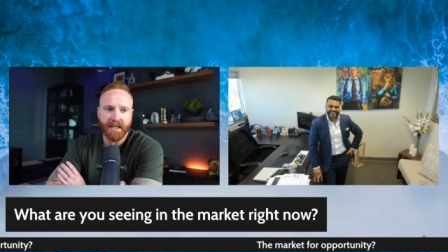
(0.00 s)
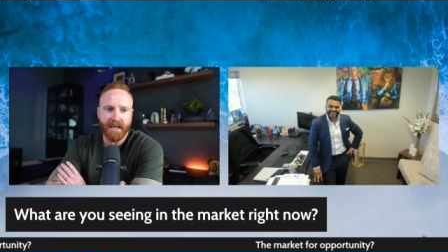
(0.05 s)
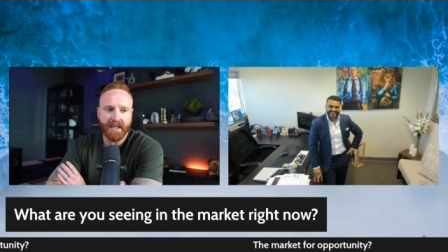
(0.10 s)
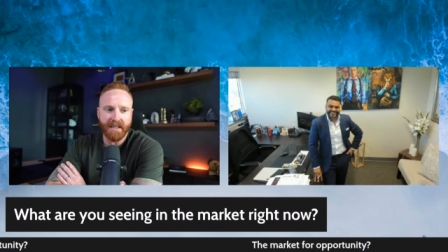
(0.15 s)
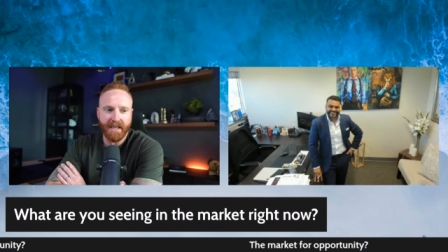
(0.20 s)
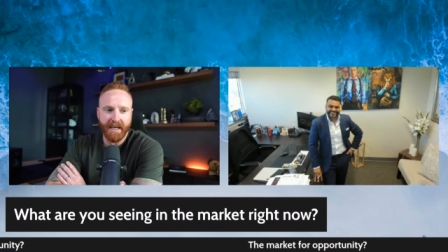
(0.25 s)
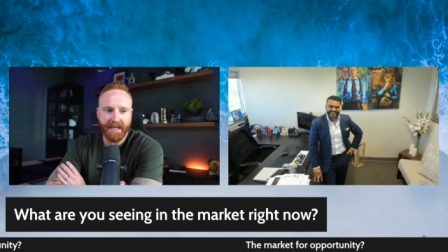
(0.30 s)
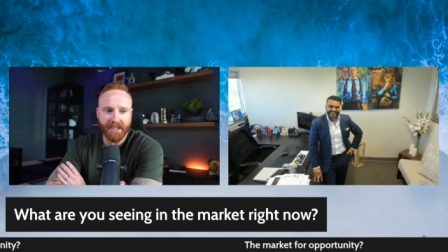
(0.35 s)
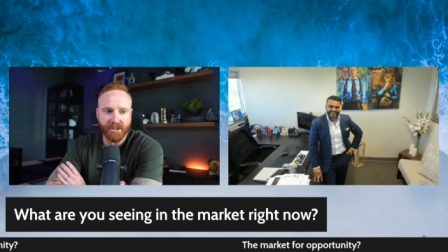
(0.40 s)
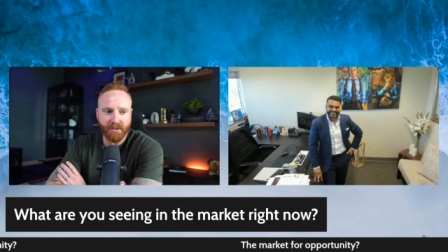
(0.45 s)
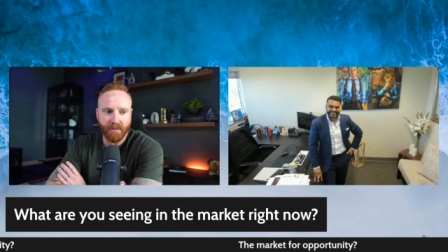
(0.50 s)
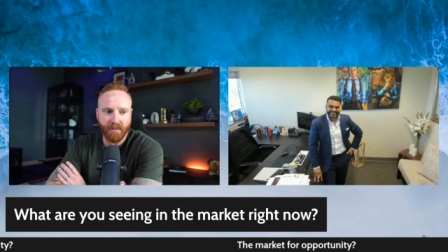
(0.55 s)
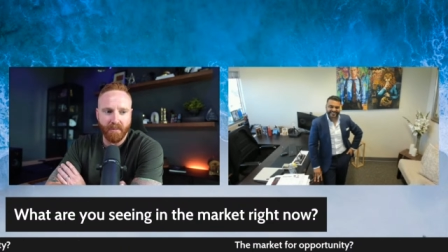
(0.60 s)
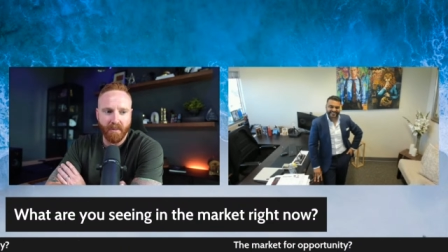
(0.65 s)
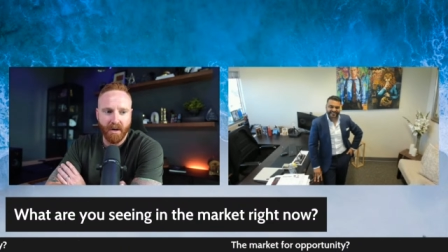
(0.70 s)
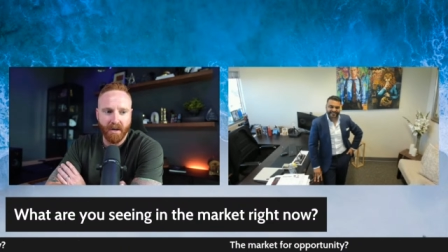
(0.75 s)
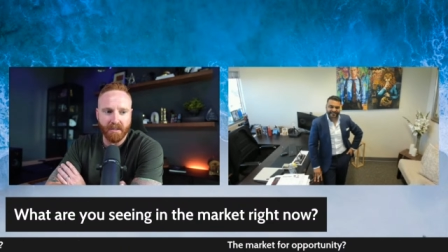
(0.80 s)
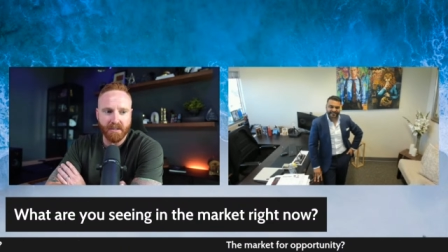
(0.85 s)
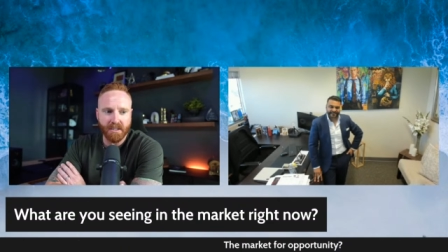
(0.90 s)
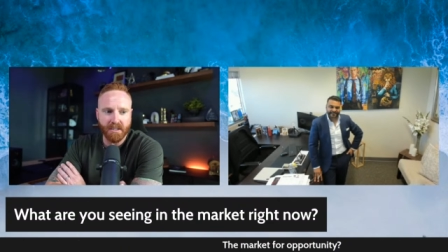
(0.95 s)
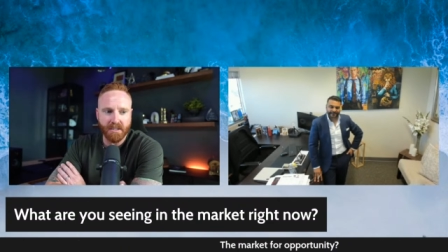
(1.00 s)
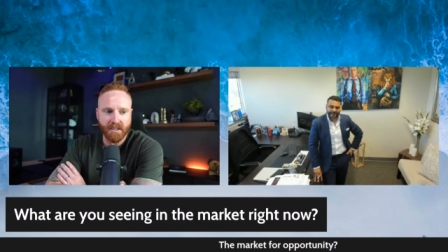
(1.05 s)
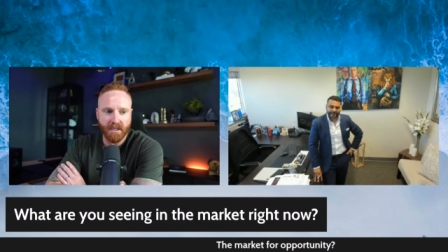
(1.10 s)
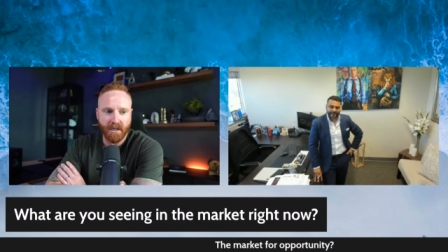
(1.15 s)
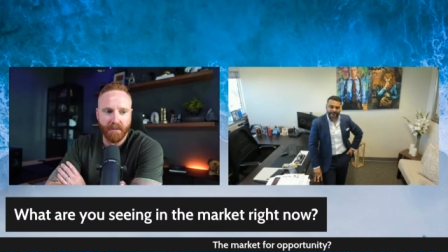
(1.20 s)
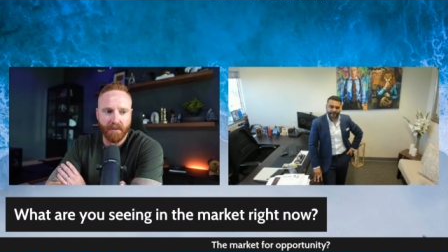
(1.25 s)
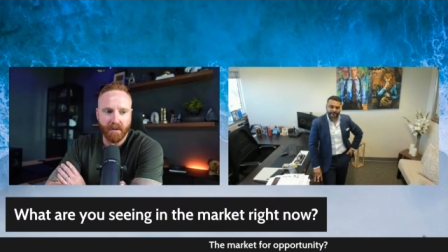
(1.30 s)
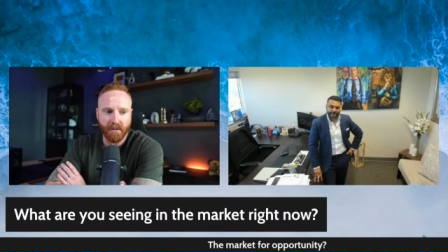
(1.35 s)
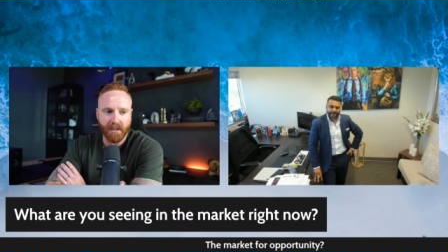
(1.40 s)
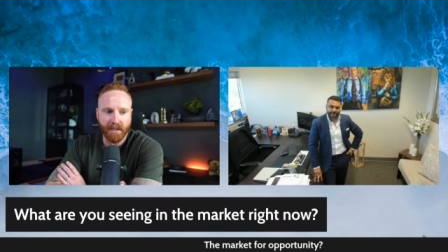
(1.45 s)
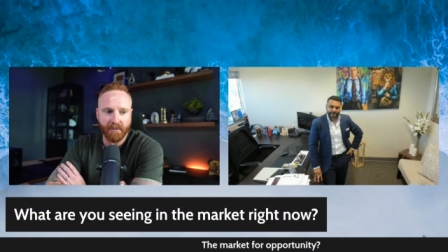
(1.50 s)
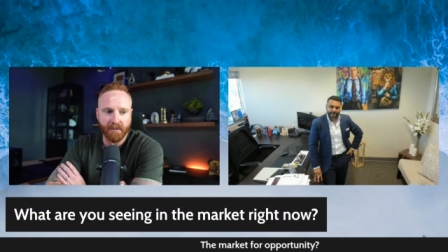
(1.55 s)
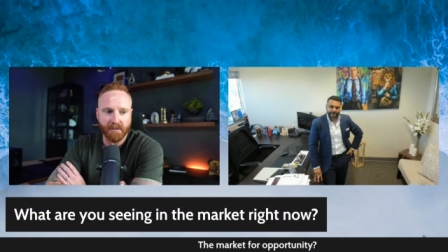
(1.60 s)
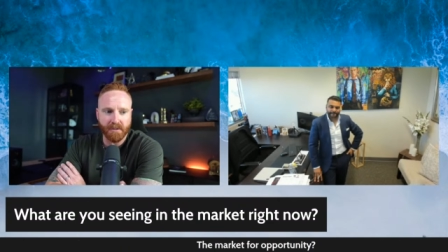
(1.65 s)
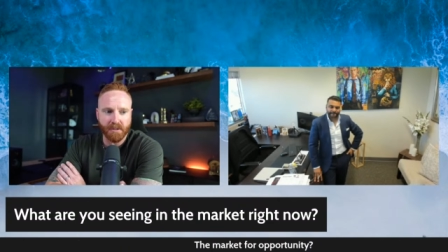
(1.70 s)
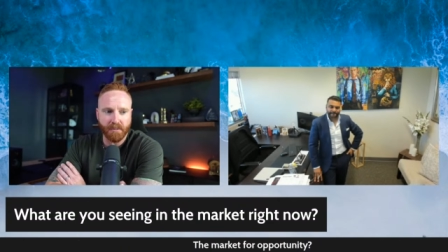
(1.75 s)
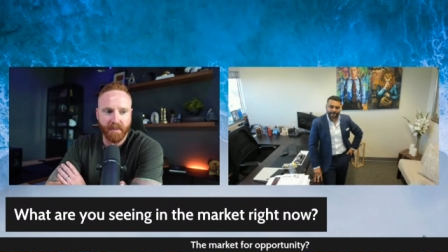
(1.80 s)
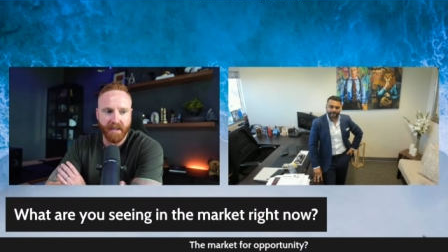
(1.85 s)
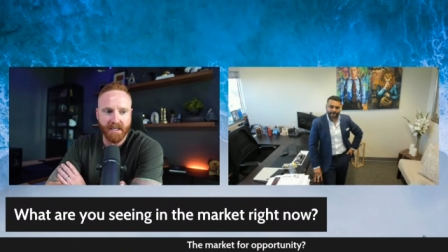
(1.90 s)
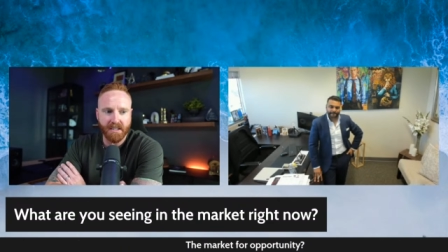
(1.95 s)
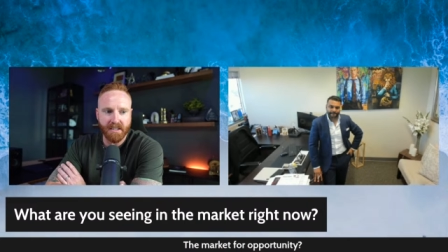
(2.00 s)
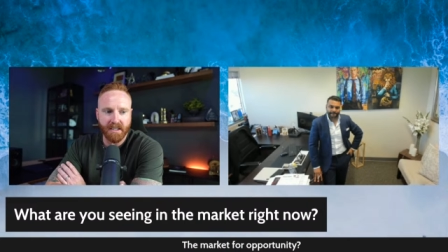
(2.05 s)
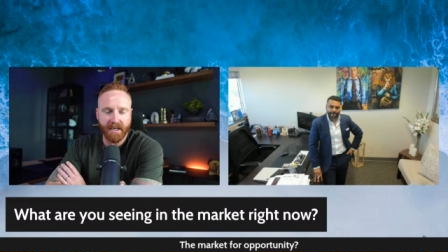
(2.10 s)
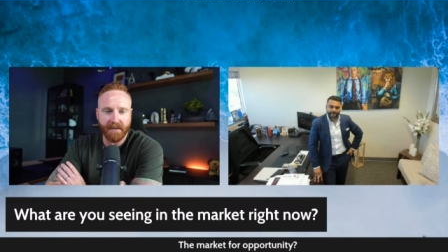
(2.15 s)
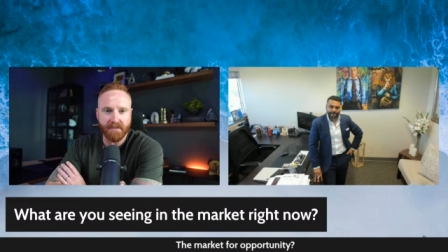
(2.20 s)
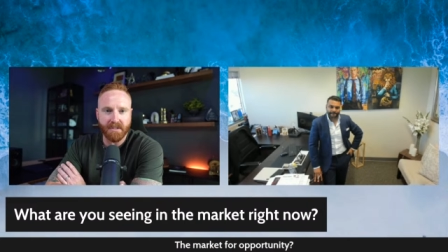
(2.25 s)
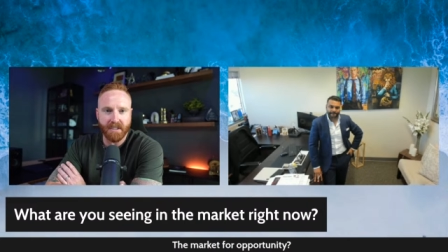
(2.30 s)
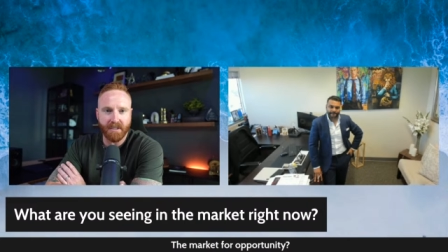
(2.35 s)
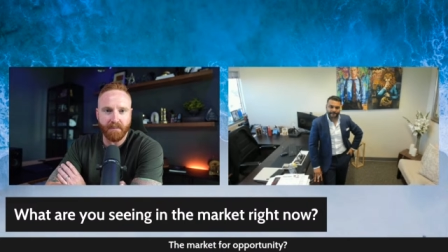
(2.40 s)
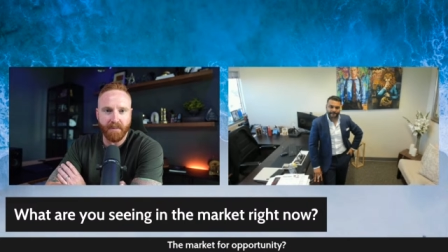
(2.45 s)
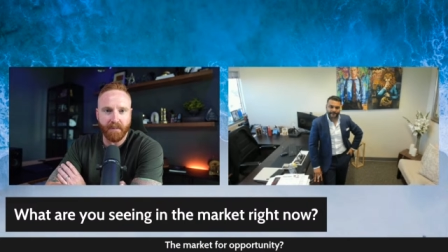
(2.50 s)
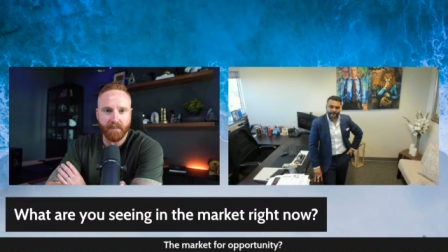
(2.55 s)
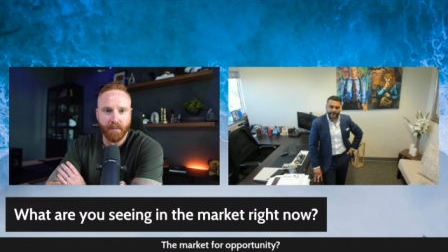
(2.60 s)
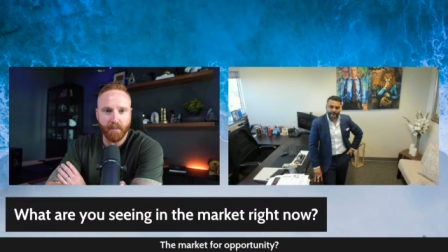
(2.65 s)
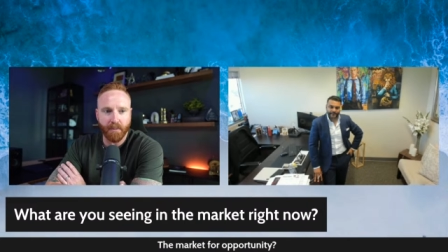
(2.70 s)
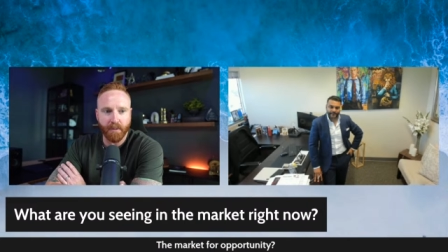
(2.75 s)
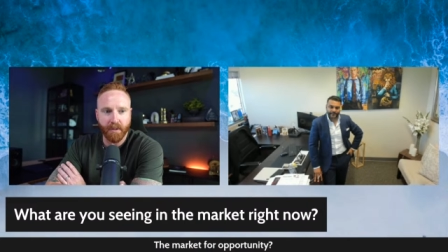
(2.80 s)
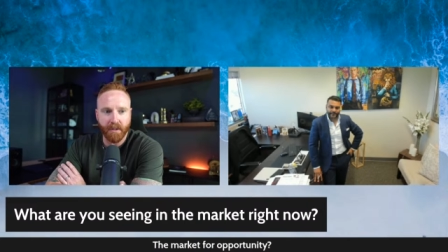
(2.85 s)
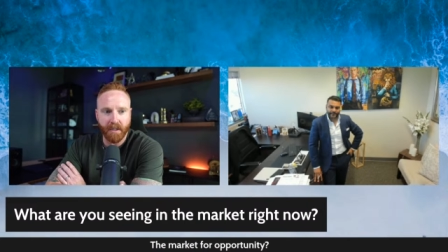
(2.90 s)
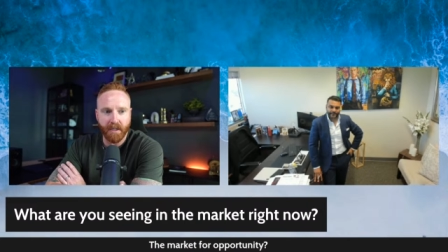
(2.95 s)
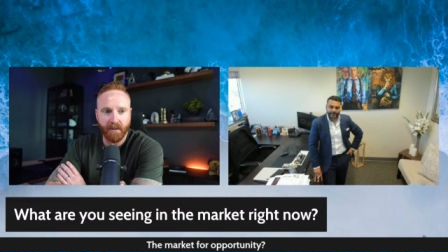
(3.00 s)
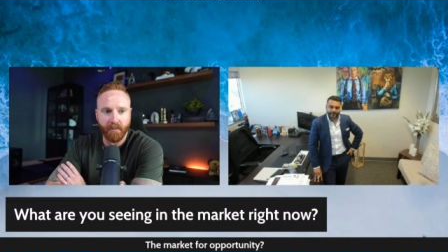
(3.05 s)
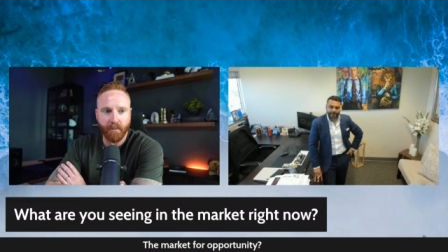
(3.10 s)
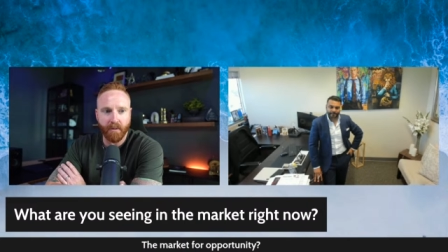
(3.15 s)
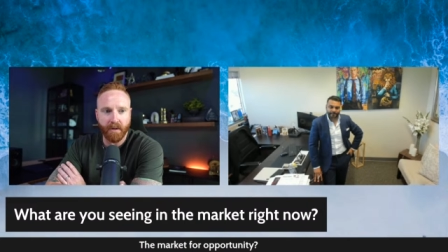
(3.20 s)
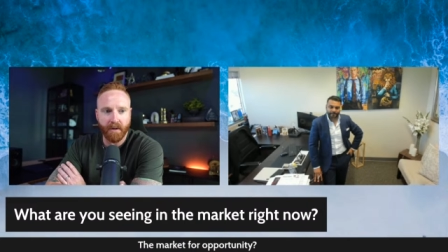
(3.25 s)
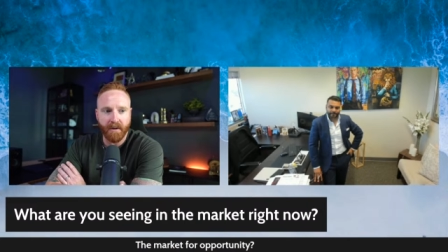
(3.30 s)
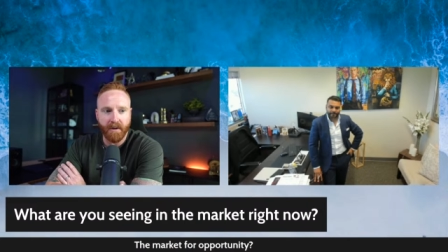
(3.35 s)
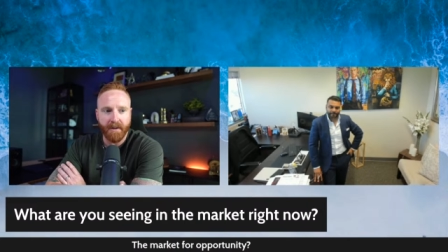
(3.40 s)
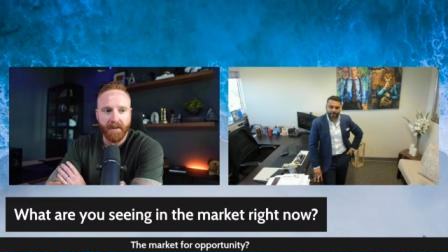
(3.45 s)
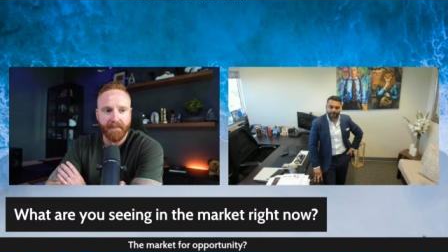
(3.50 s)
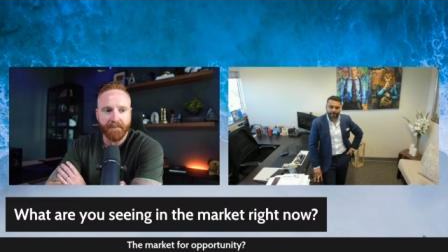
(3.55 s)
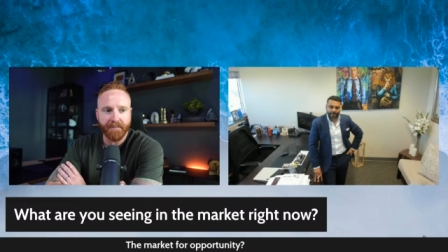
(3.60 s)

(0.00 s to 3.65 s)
And the agent remarks is another clever space that I've seen people put it where